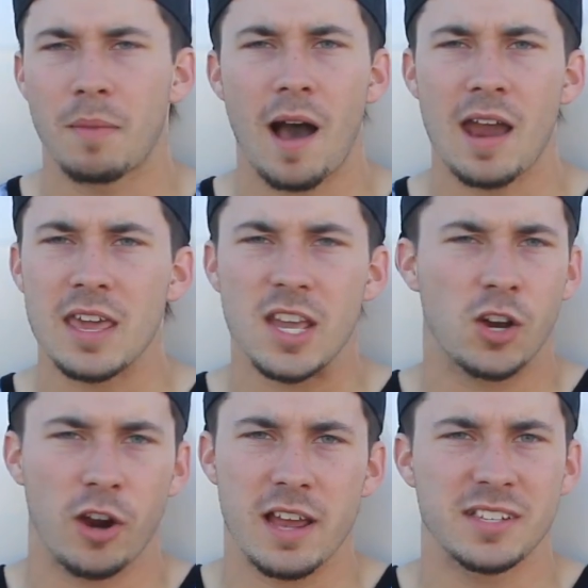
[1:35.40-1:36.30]
body,
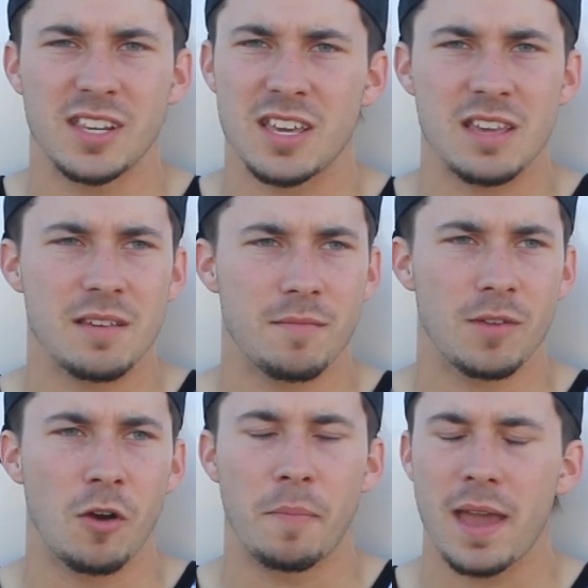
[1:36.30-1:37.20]
crazy,
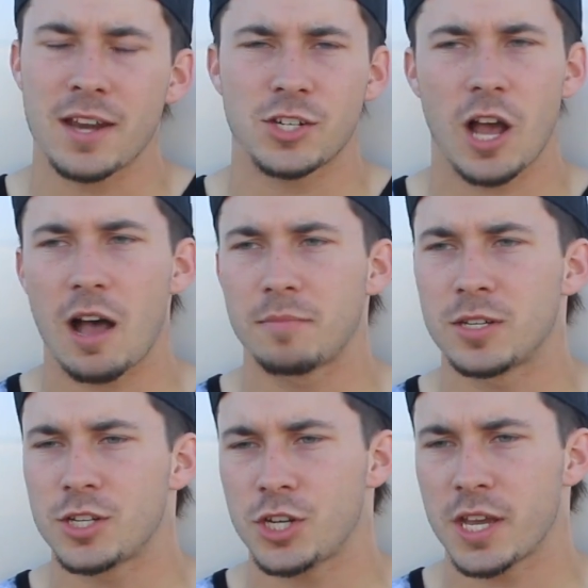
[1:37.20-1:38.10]
paint jobs
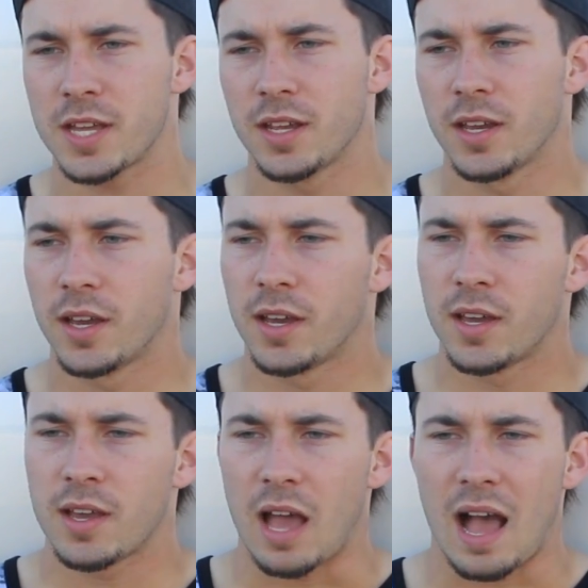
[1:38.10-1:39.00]
and shit.
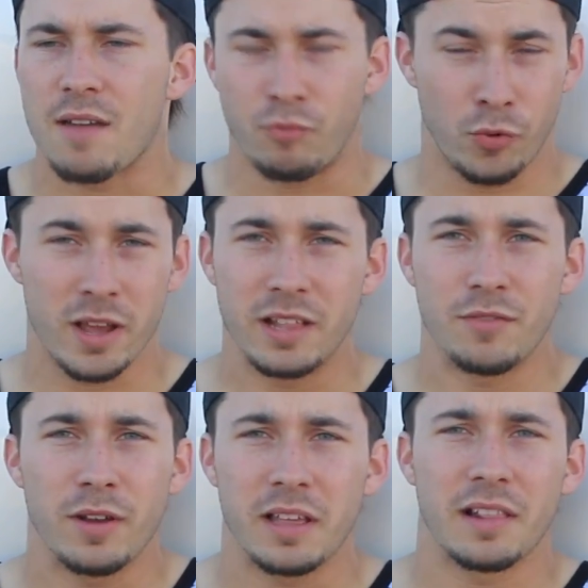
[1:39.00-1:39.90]
I
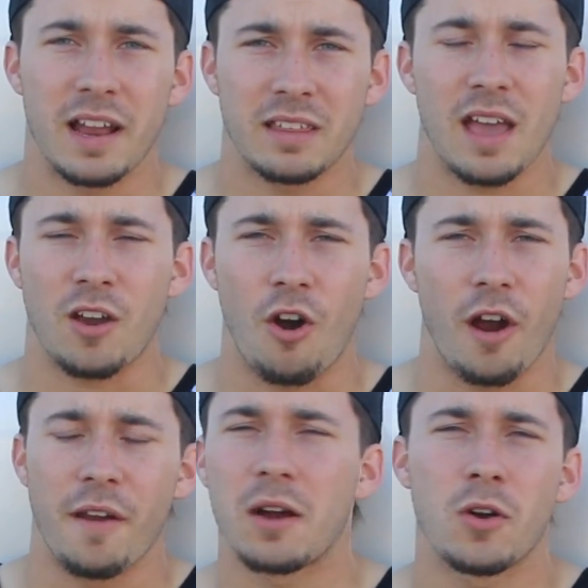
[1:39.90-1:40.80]
really liked that
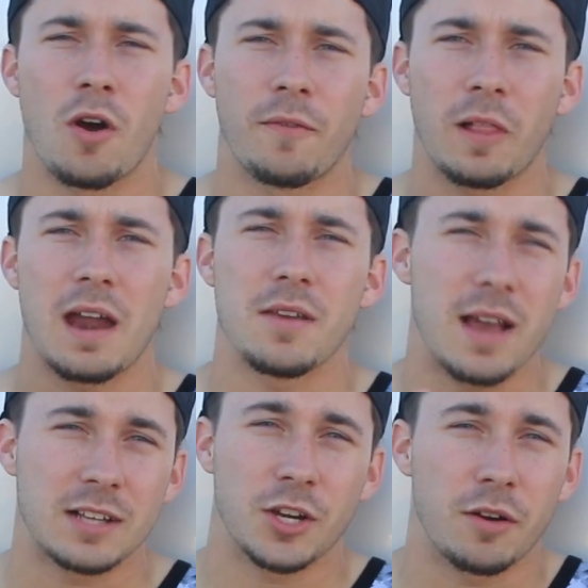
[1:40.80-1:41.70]
car. I don't know if a lot of you
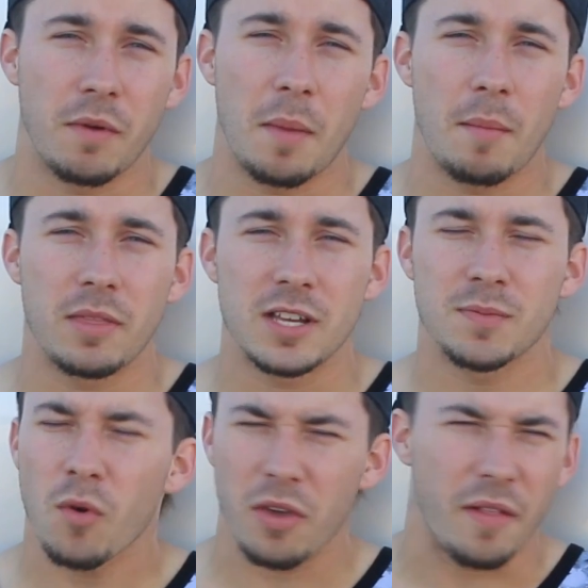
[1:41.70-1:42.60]
guys are gonna remember
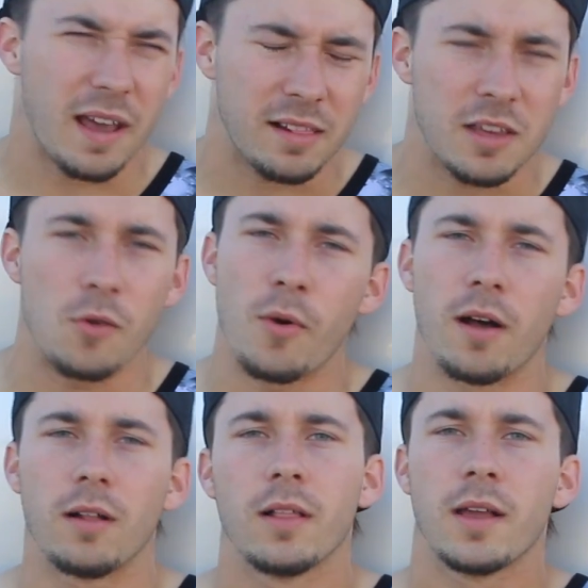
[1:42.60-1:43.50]
this. More than likely you
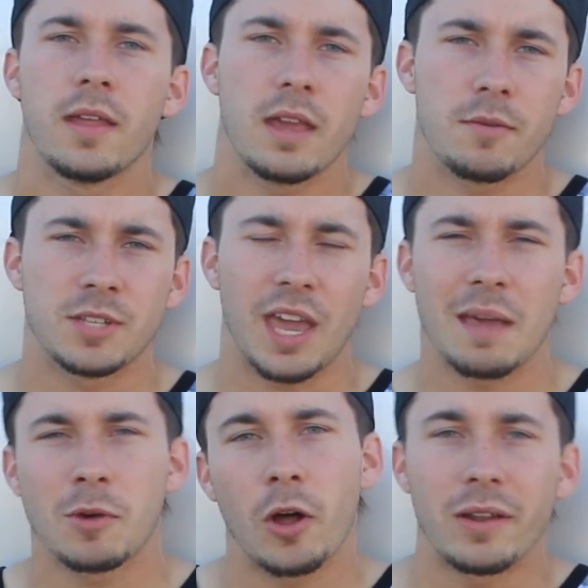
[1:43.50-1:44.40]
will. There was a
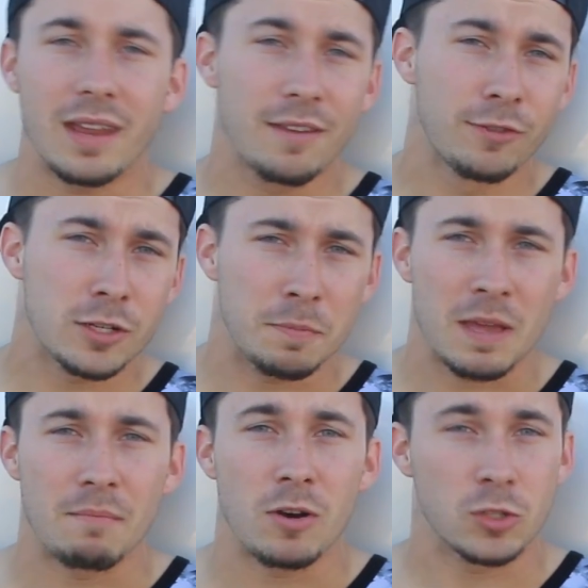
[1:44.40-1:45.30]
game called Need for
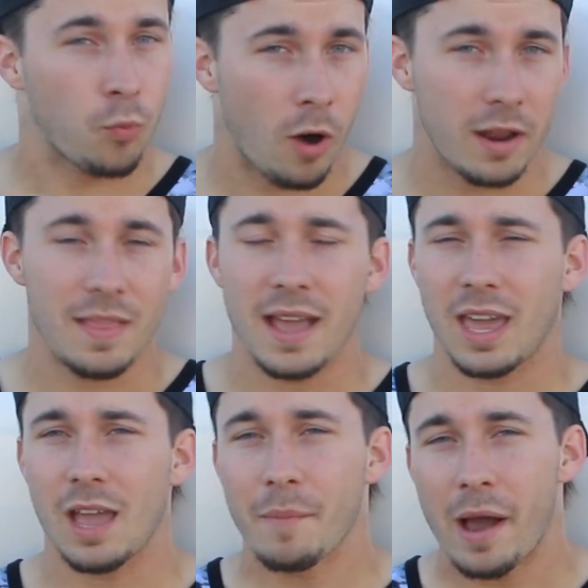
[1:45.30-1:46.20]
Speed Most Wanted that
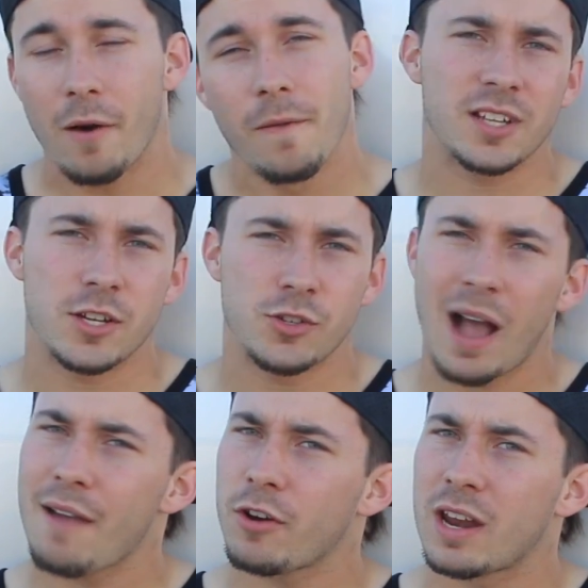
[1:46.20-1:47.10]
came out. A
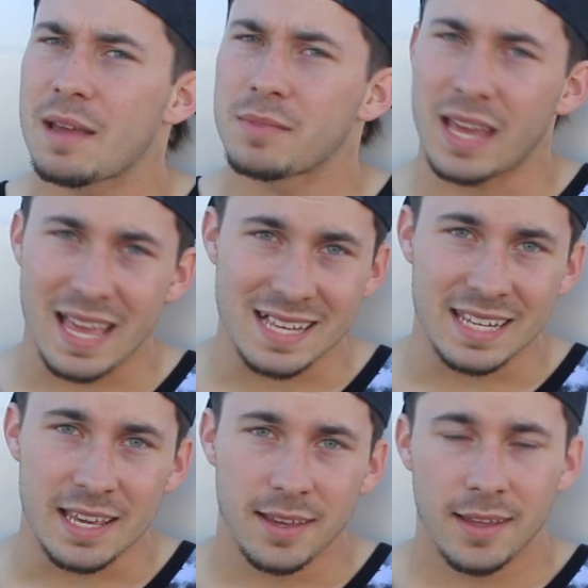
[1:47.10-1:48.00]
driver named
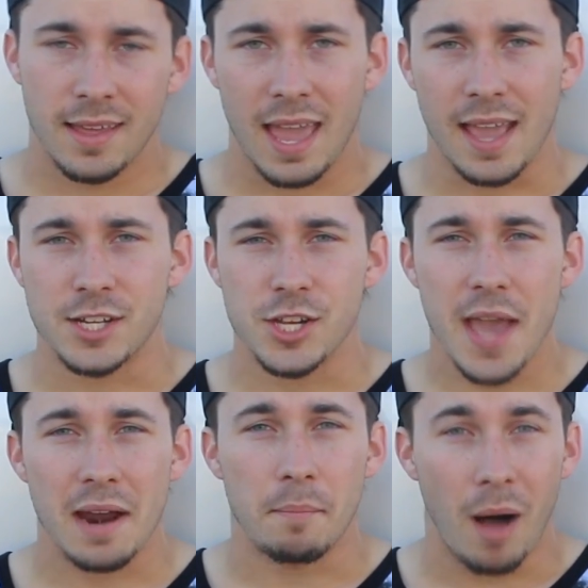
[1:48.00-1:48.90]
Izzy, and she
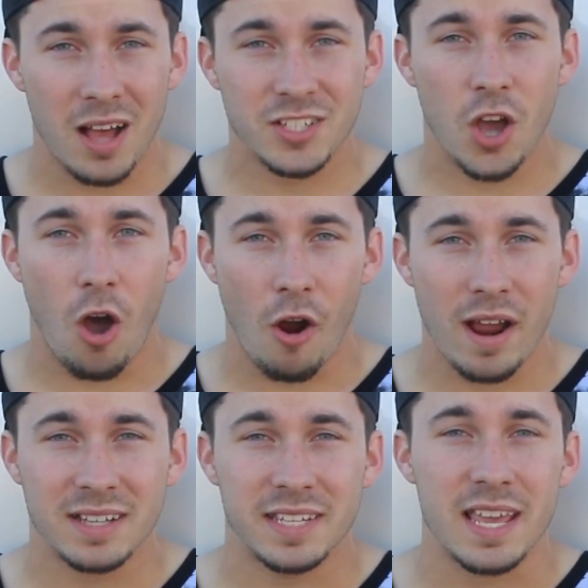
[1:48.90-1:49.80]
had a Mazda
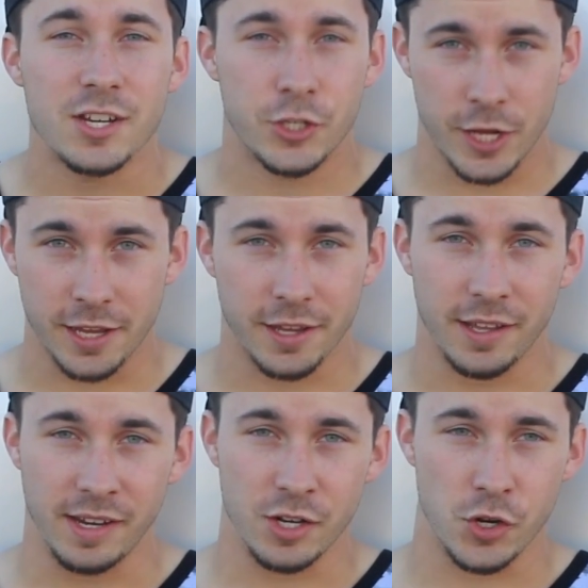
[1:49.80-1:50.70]
RX-8
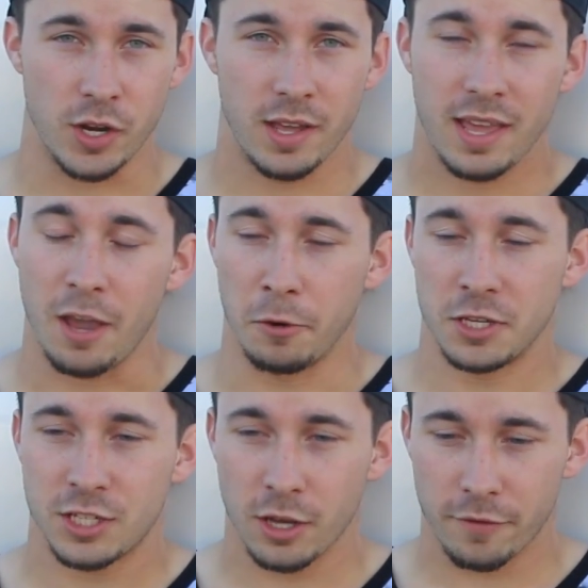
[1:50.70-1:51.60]
Shinka edition. It
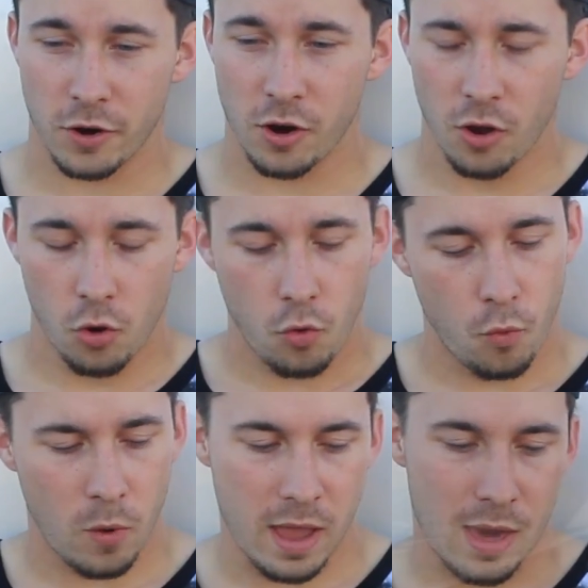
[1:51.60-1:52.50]
was silver
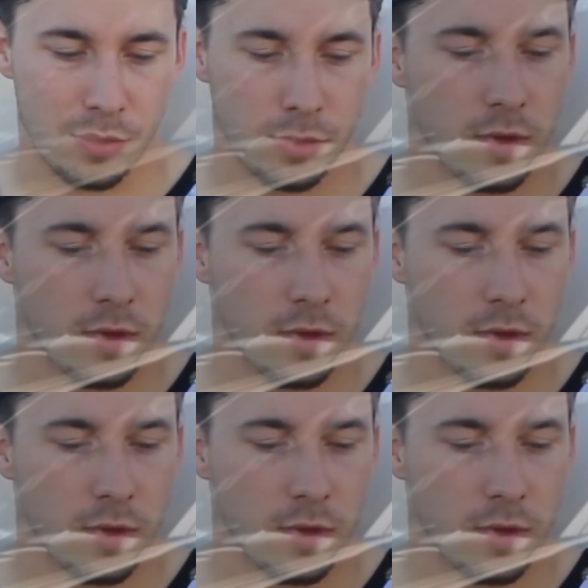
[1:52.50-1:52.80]
with